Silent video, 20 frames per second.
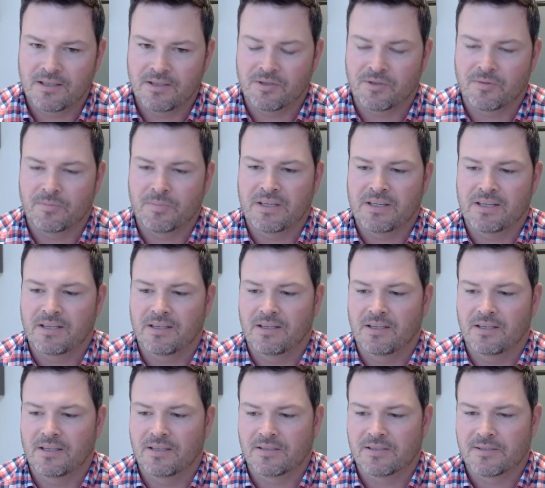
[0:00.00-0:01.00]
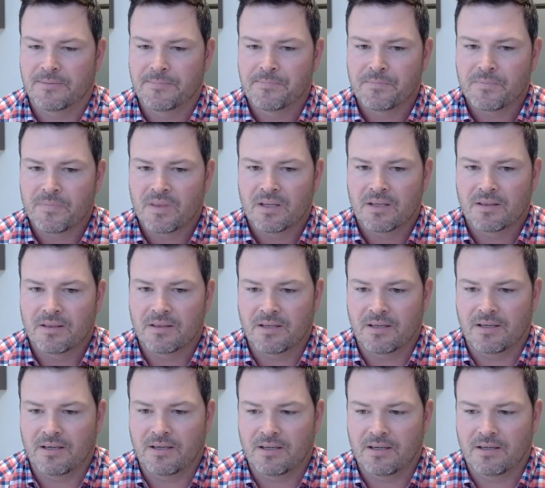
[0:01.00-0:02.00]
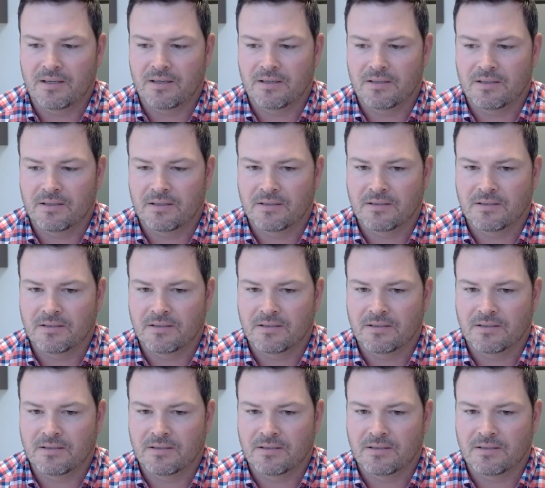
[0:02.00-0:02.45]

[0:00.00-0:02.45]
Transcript: either because the